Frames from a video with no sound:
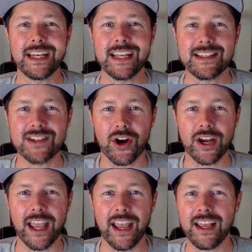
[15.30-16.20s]

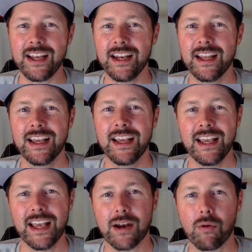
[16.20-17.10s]
Arcade,
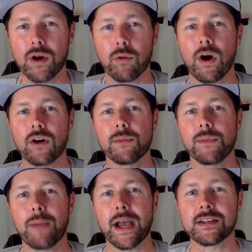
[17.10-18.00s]
and I want to welcome you
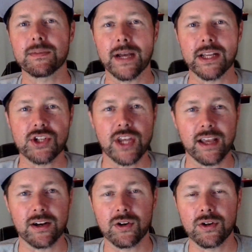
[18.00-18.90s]
back to my
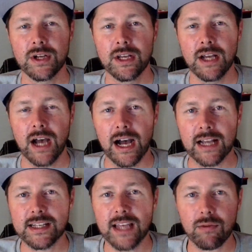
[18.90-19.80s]
channel.
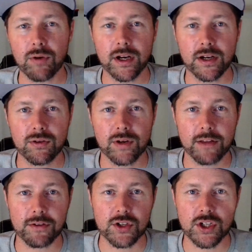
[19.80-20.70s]
Today we're going to do another
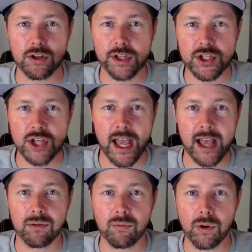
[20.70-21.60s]
chill and
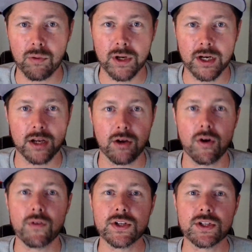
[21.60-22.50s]
chat where we're going to go
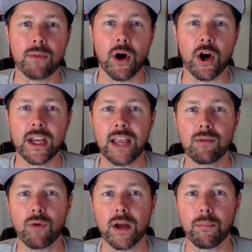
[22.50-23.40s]
over some Arcade
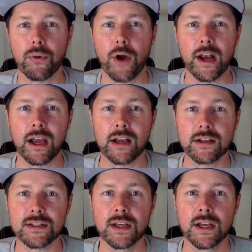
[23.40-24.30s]
1UP
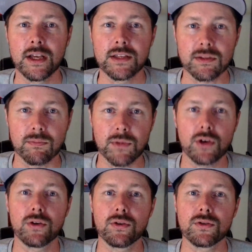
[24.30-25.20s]
products, some
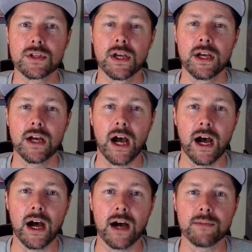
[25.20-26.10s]
news,
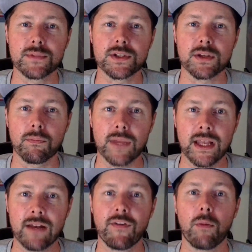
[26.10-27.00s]
some
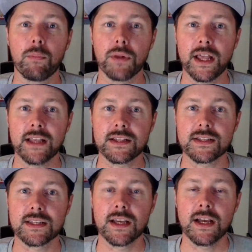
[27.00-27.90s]
NFL Blitz,
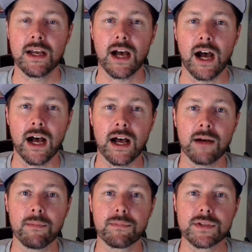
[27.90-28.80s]

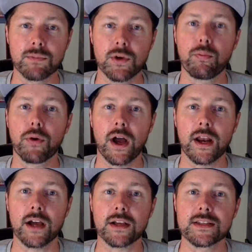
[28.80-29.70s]
some new
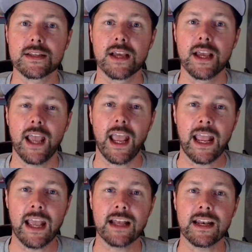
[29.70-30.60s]
products,
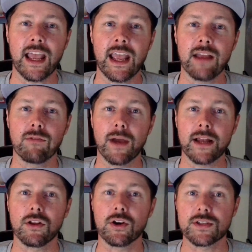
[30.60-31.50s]
and a red
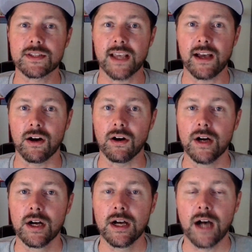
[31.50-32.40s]
alert sell.
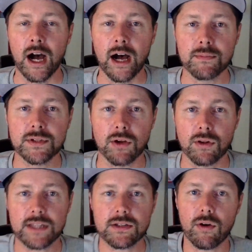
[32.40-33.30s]
So
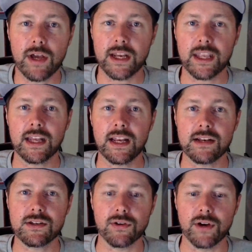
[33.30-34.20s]
let's go ahead and get
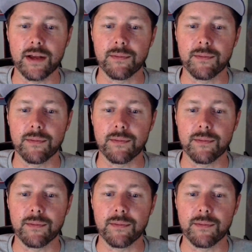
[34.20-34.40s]
into it.